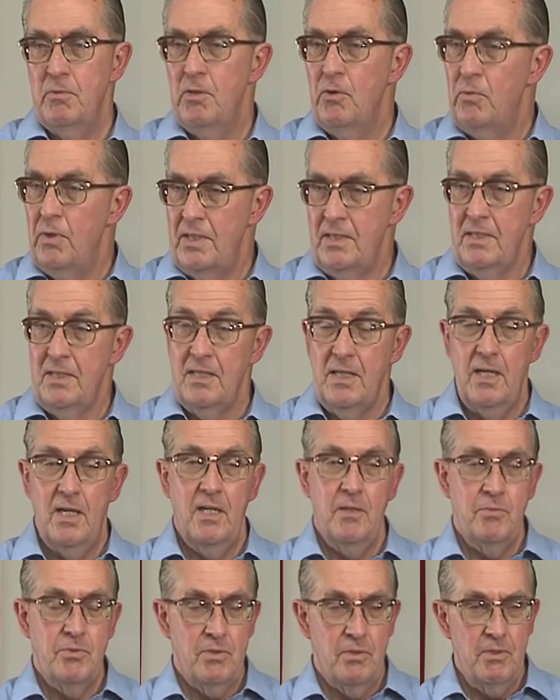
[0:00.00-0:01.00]
or white
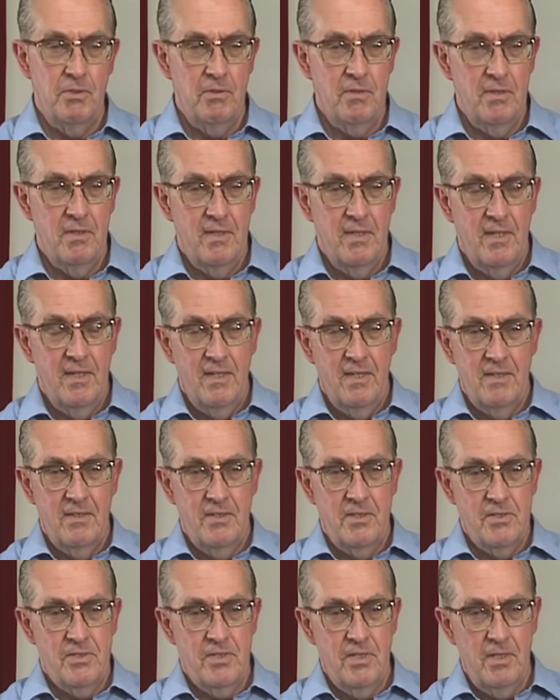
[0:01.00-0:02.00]
garb. So
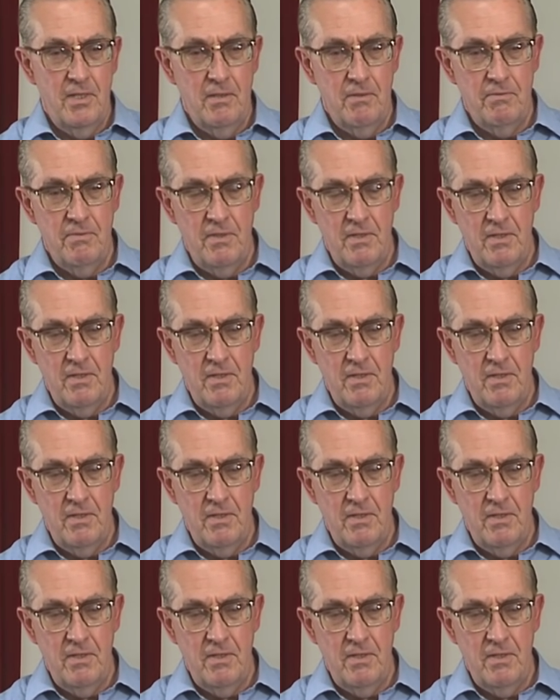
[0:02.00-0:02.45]
the scene of